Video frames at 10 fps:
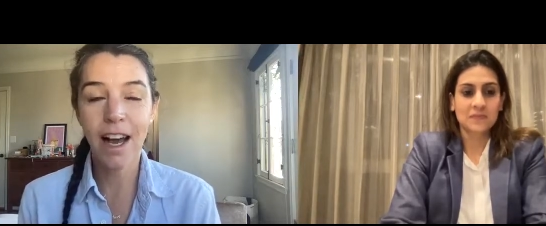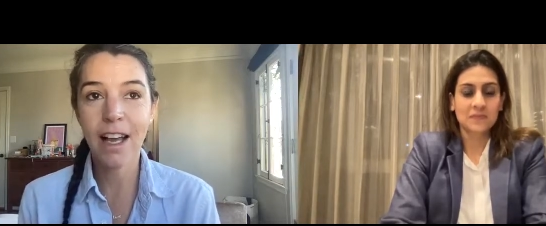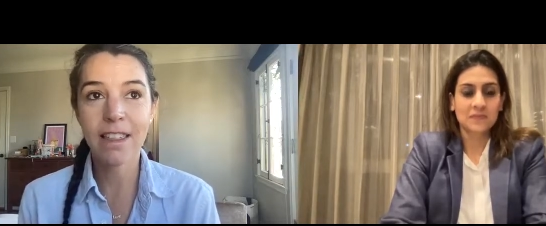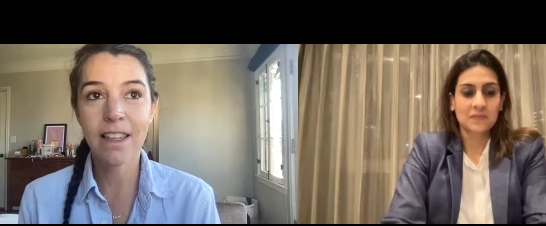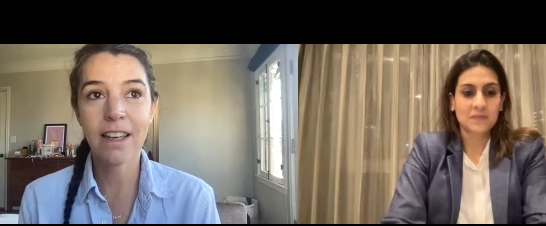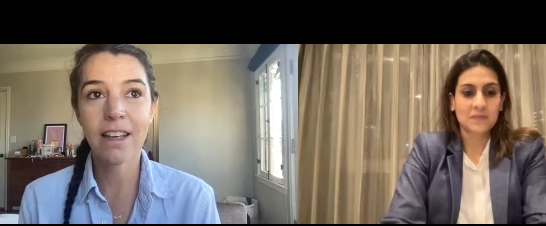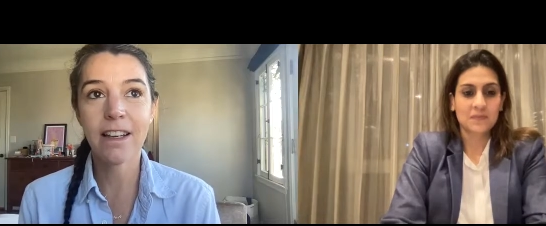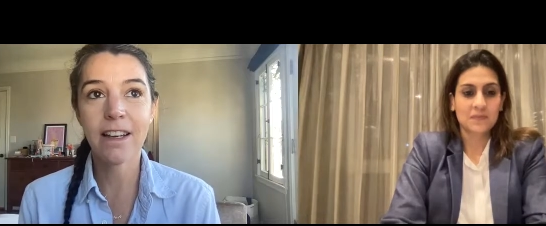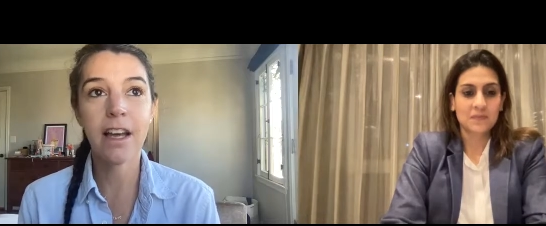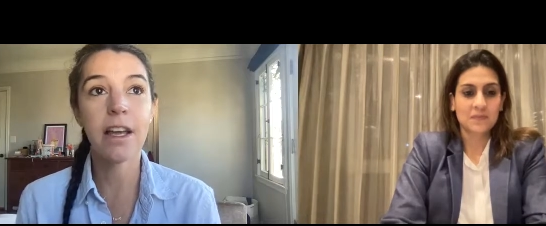Speaker 1: I
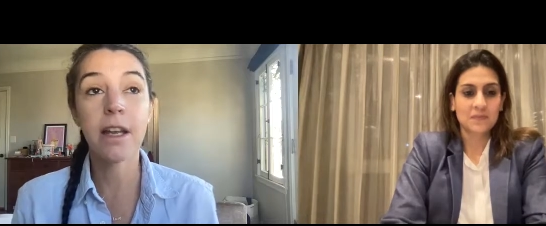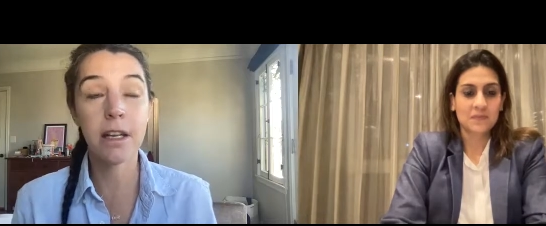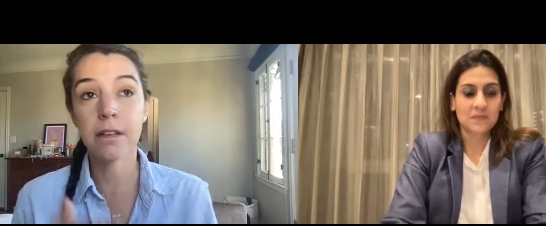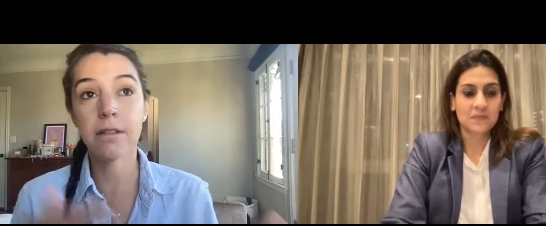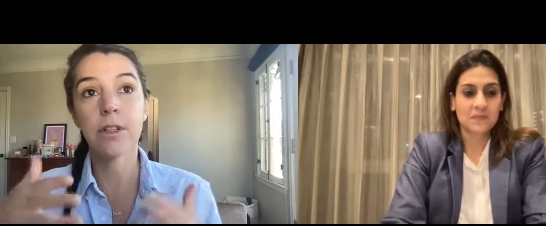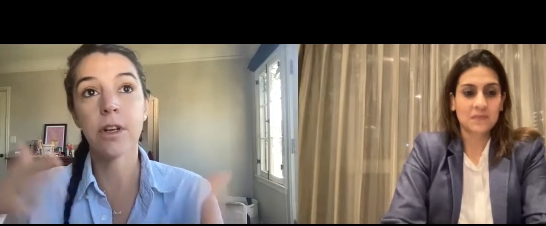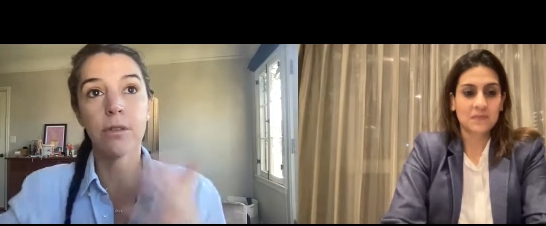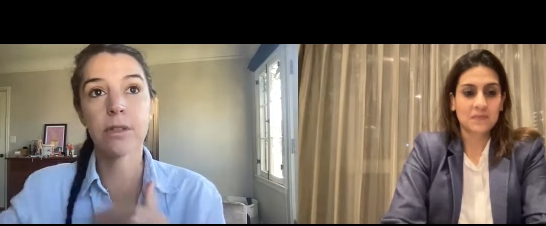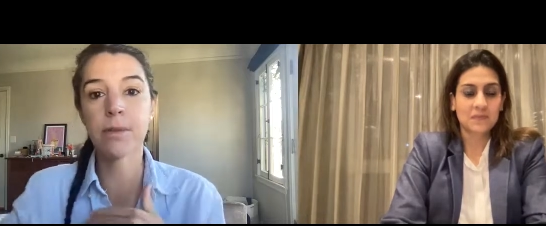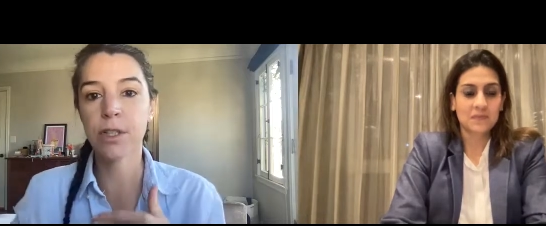think, and in, you
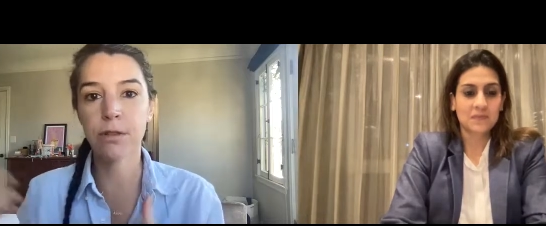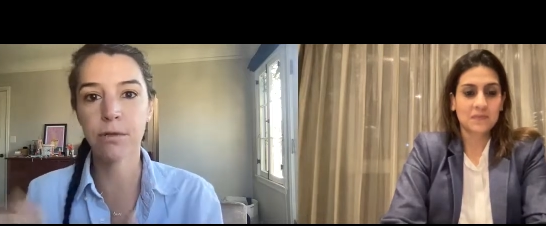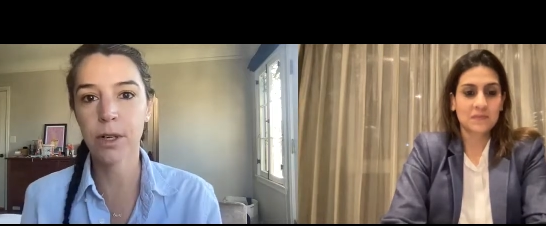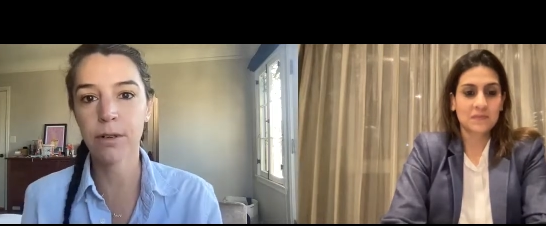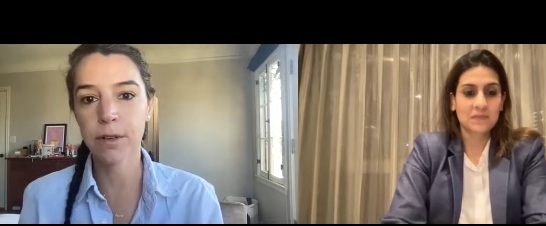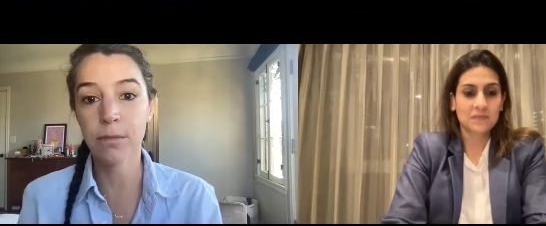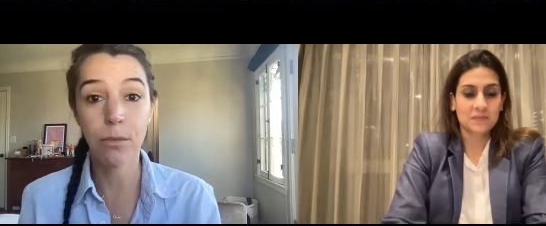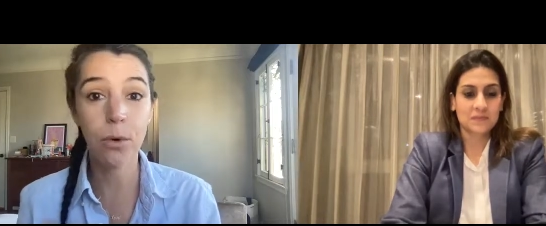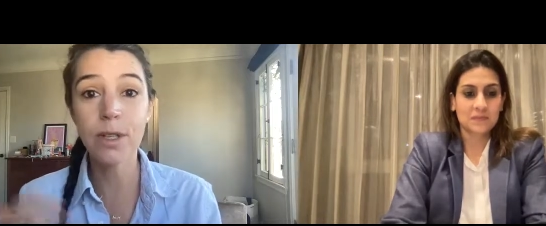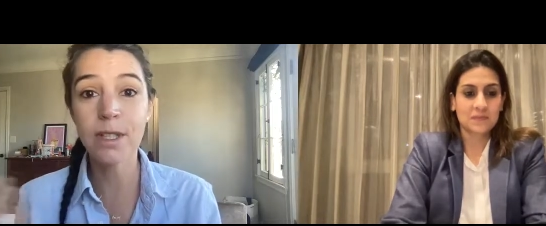know, especially for even
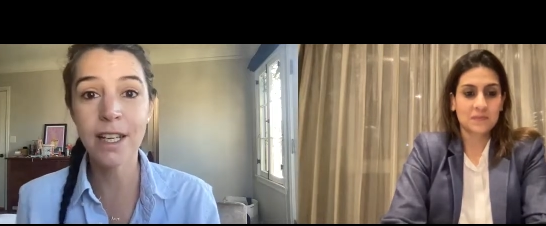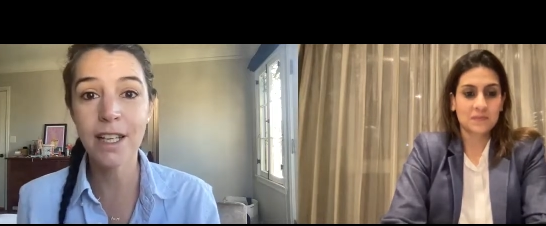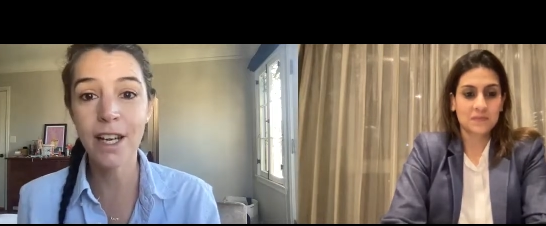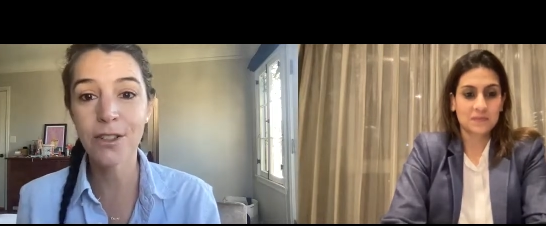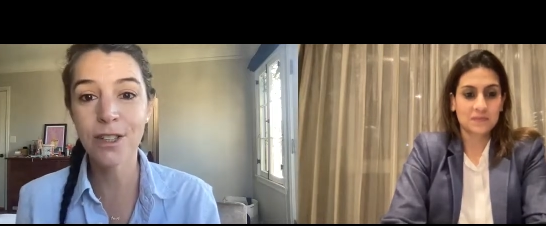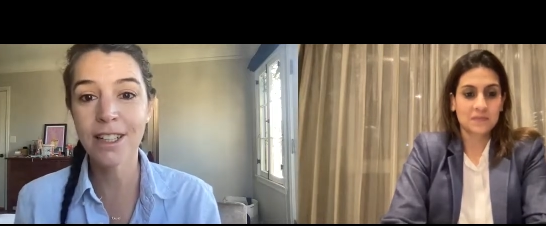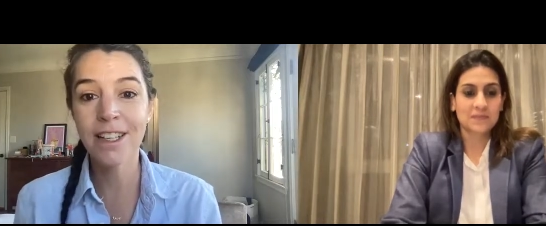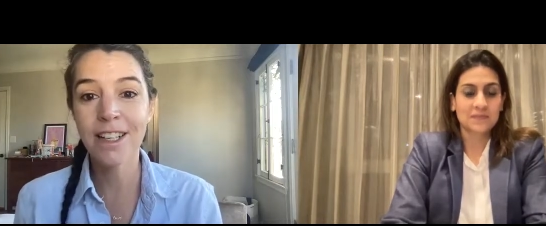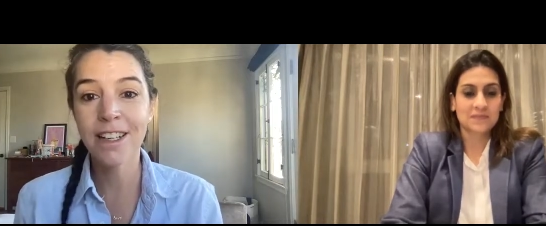more psychiatric